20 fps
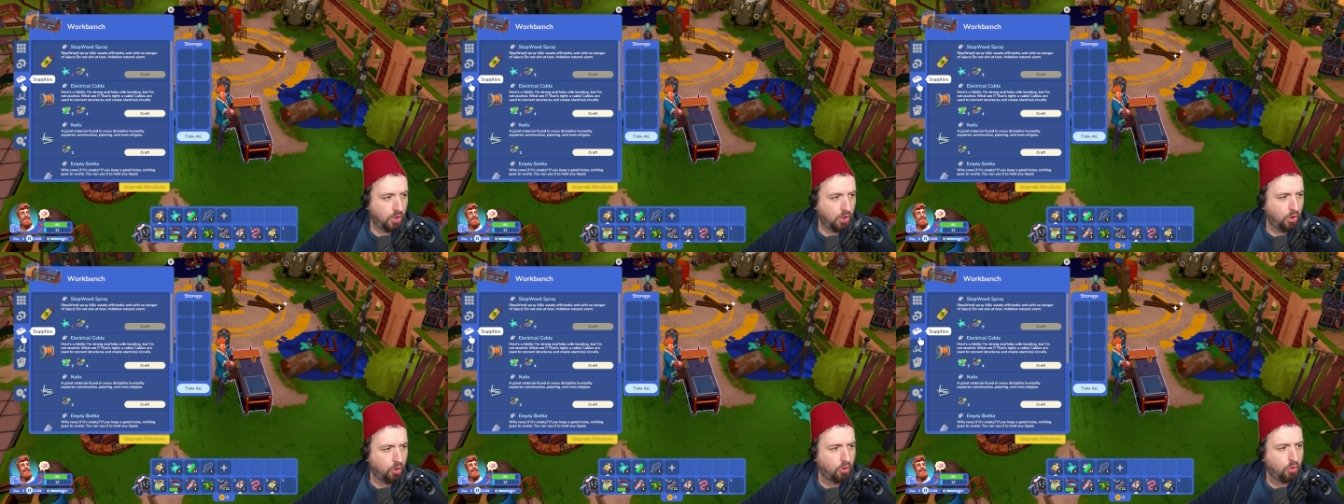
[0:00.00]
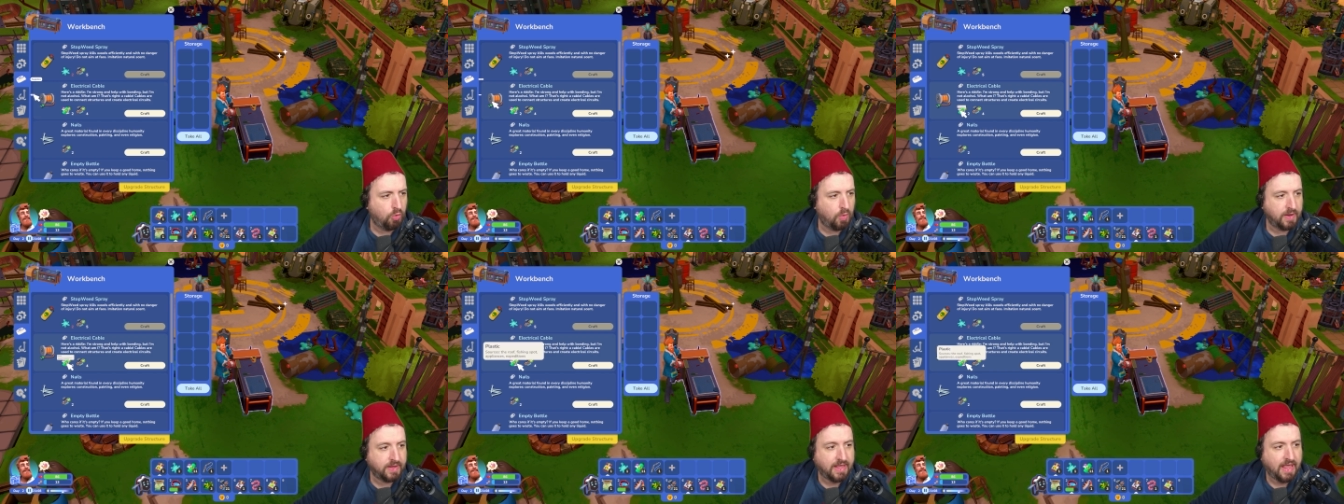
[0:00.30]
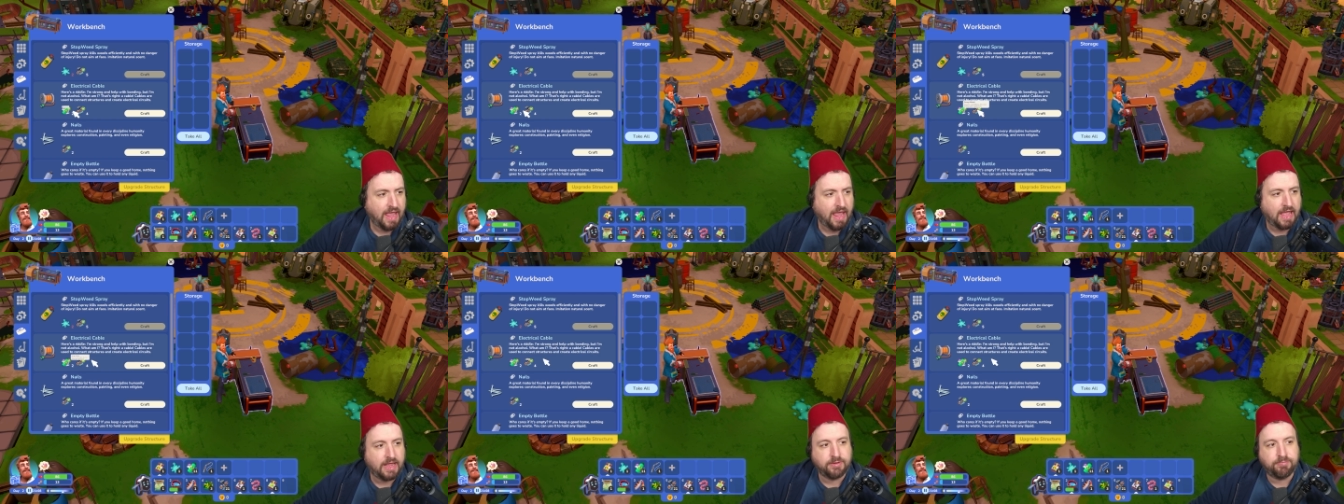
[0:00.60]
Oh, I
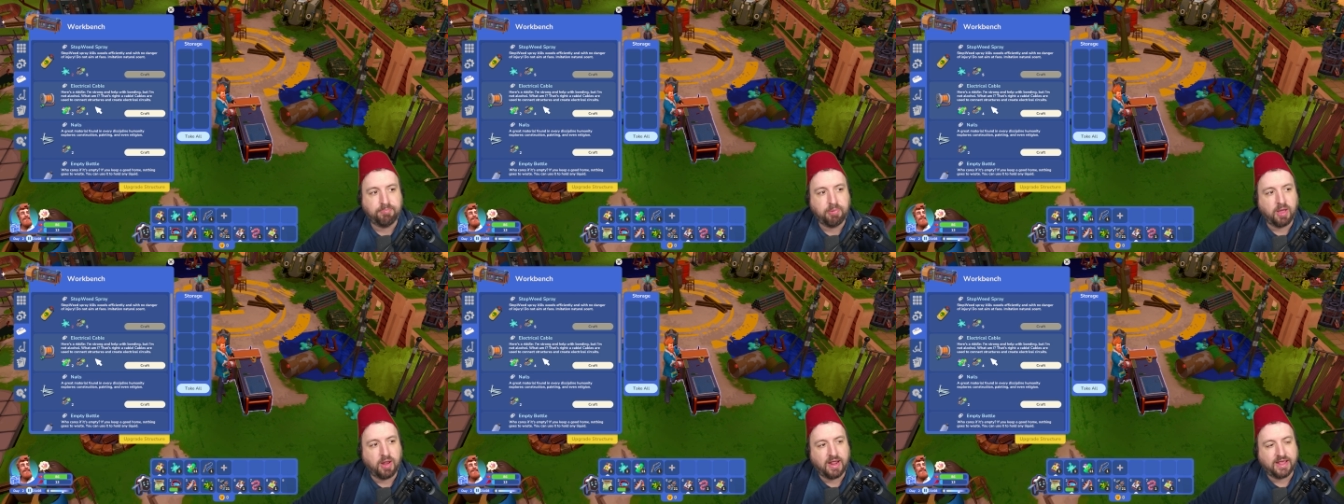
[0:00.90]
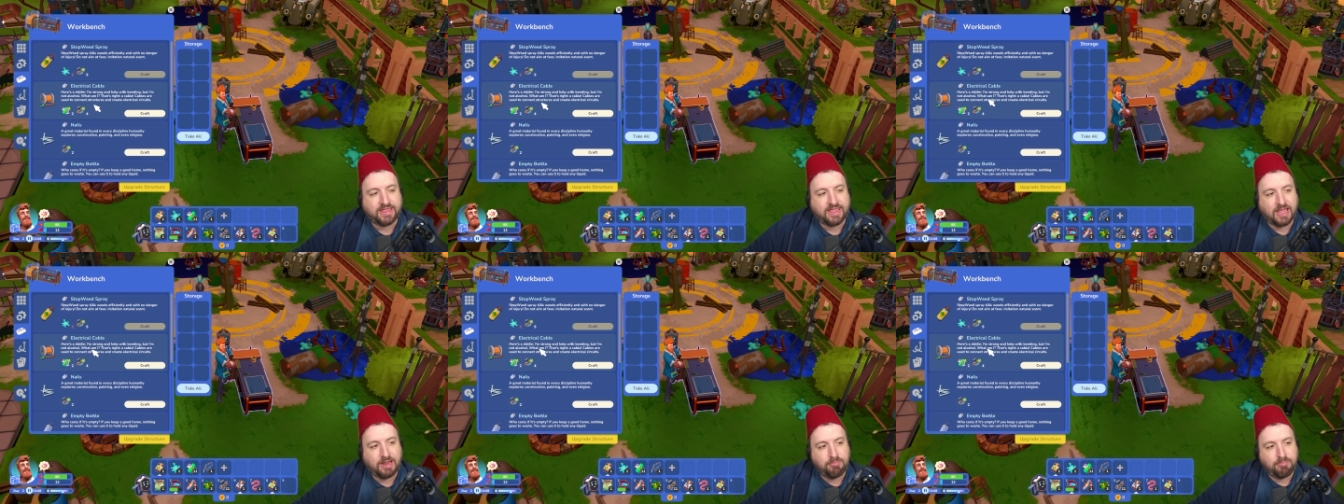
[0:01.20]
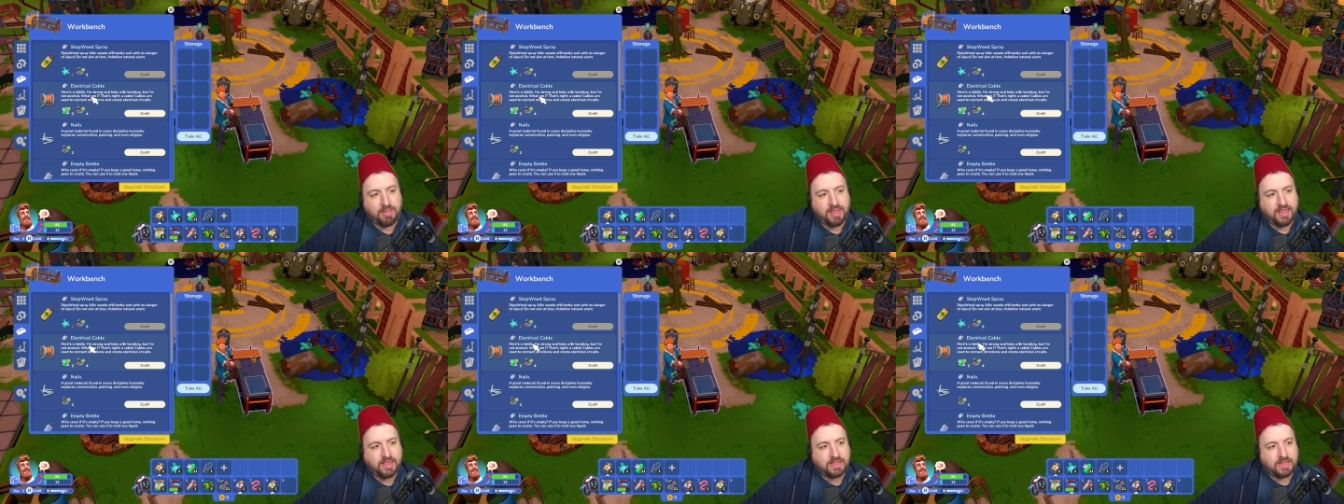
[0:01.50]
can't, but I can
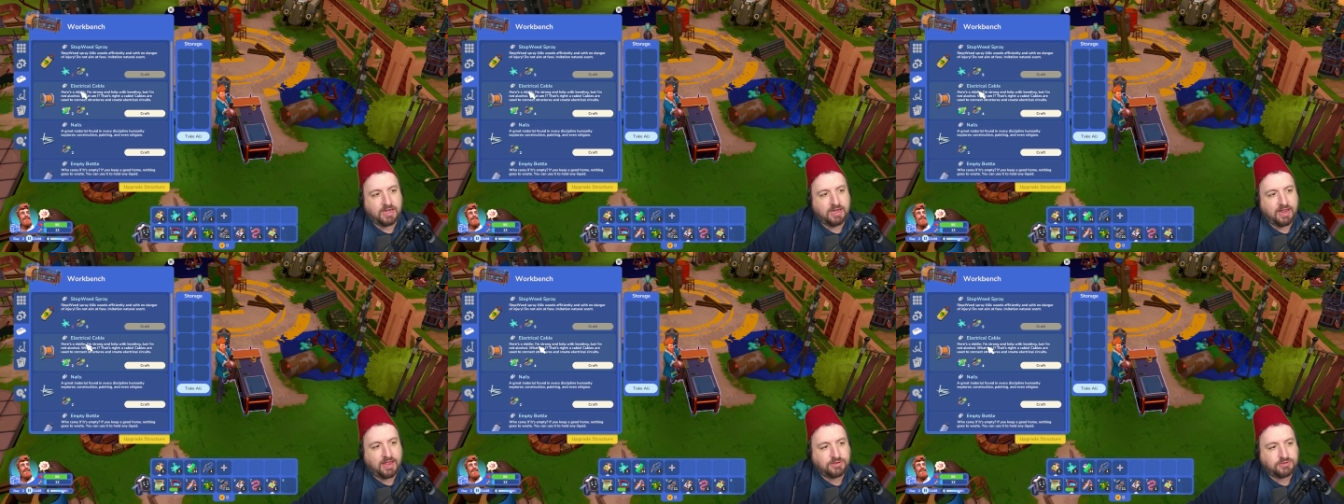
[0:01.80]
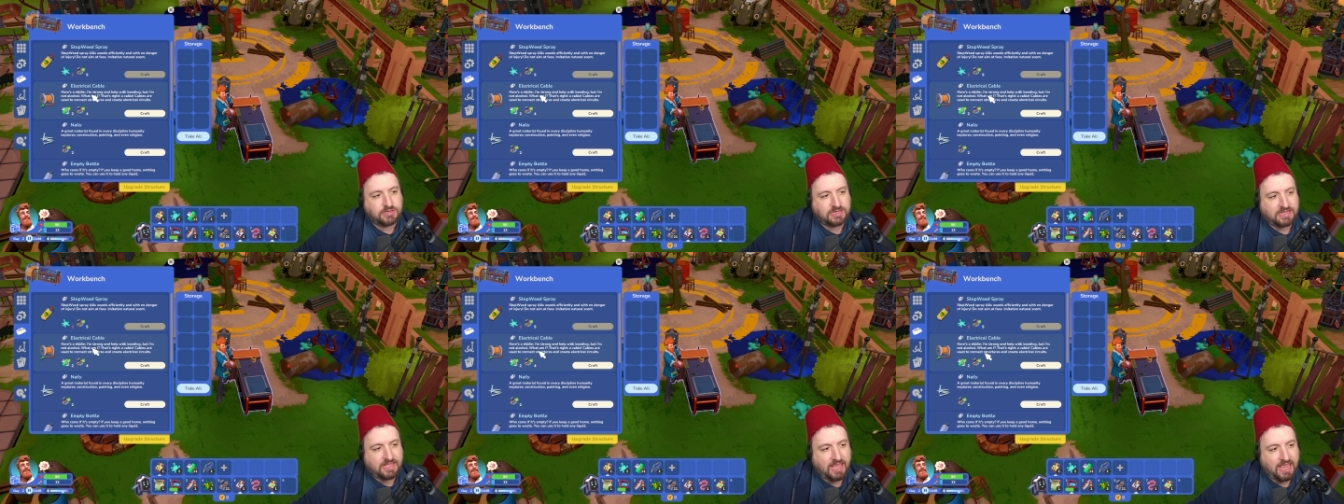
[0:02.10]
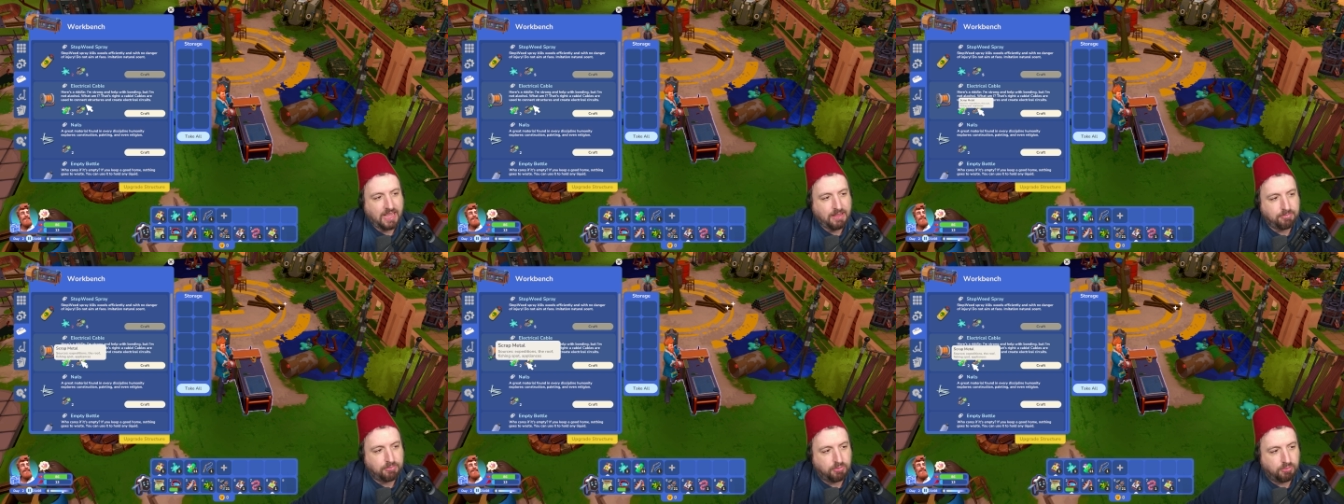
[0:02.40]
make electric
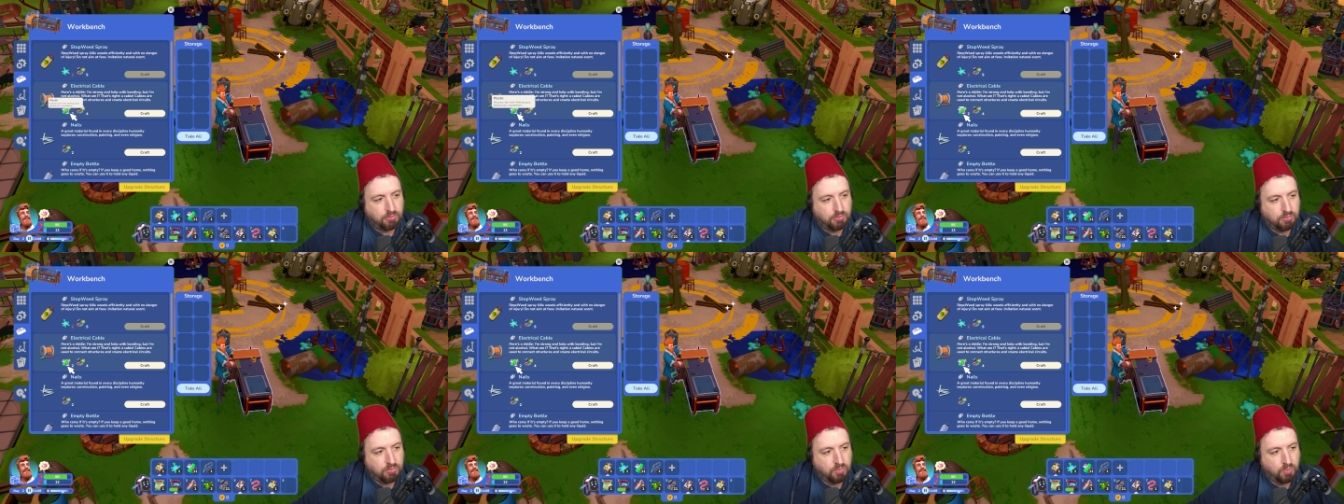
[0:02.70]
cable